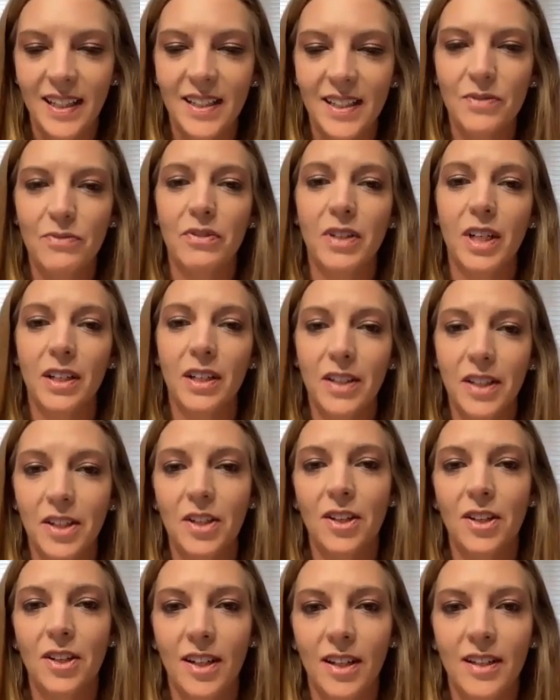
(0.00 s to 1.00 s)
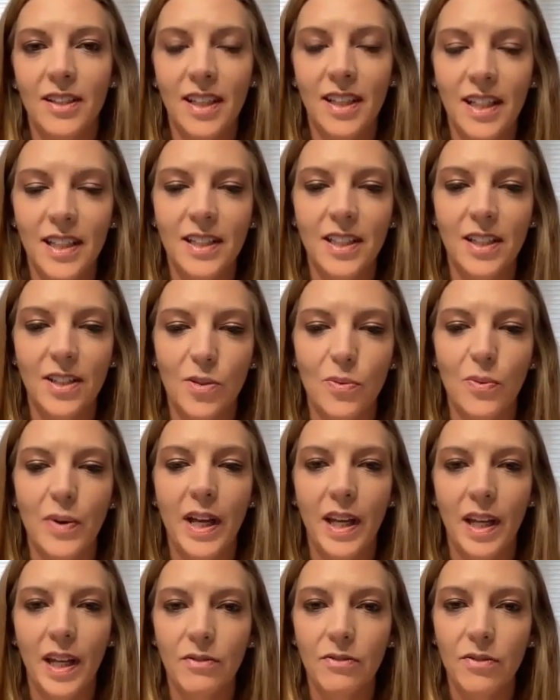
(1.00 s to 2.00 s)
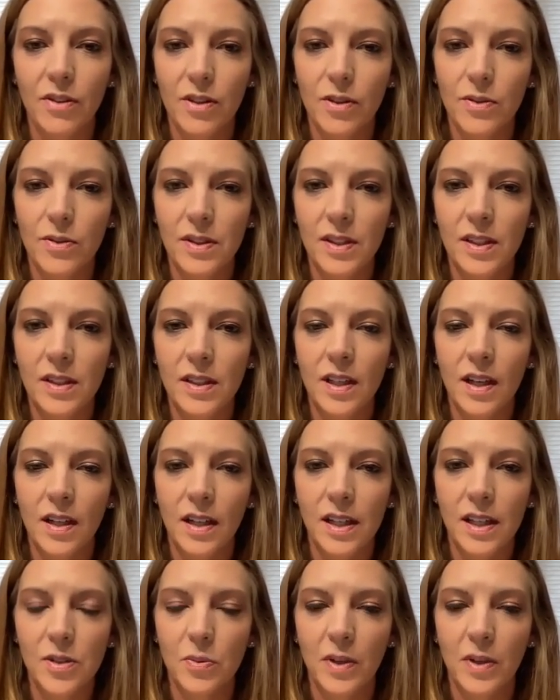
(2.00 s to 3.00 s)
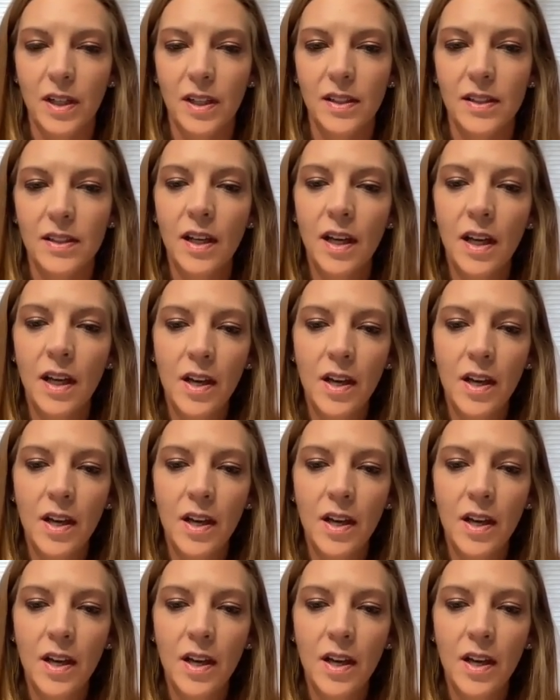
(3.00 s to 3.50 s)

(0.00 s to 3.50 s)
it's very hard to continue waiting for those youngest ones.